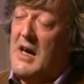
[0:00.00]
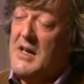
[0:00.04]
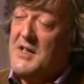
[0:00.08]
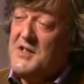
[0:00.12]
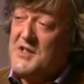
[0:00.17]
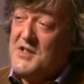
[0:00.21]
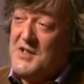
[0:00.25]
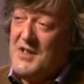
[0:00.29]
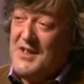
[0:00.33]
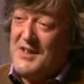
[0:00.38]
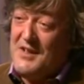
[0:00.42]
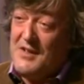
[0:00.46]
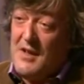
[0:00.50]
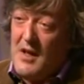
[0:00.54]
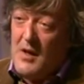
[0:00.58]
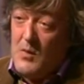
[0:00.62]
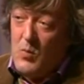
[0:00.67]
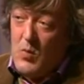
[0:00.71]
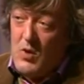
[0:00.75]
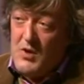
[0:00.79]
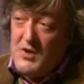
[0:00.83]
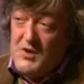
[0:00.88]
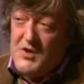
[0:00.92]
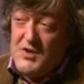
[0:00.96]
I said,
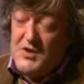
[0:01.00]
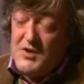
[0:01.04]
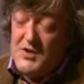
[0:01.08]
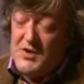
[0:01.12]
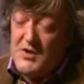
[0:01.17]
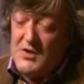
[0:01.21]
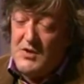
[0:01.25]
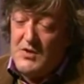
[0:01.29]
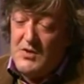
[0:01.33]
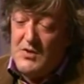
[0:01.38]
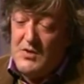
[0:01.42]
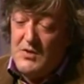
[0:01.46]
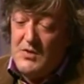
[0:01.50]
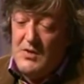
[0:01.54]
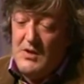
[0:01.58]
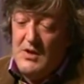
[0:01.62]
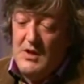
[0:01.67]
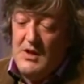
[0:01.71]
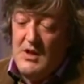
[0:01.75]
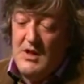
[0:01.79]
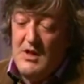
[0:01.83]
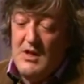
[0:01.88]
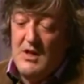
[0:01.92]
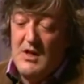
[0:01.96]
I want to
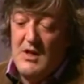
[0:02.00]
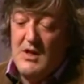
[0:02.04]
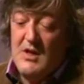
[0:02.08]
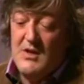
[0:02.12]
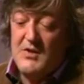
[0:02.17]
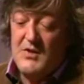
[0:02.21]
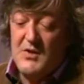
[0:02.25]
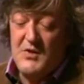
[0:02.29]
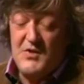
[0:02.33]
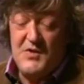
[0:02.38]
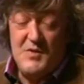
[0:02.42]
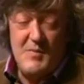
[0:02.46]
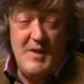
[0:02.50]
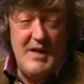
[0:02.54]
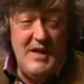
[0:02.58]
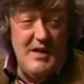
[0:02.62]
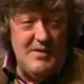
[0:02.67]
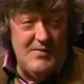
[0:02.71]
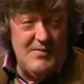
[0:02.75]
do some